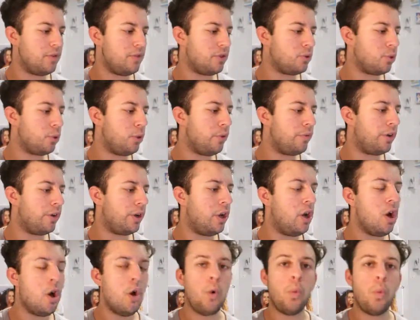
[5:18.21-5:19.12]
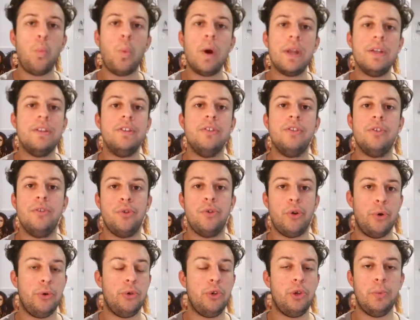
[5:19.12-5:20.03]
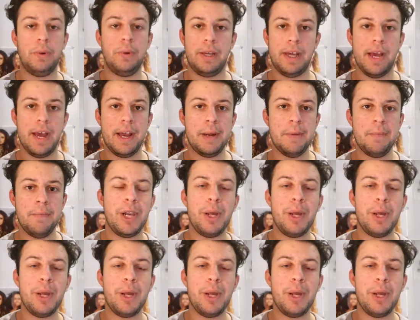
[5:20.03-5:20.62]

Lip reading: is sort of a, when did you know you were gay?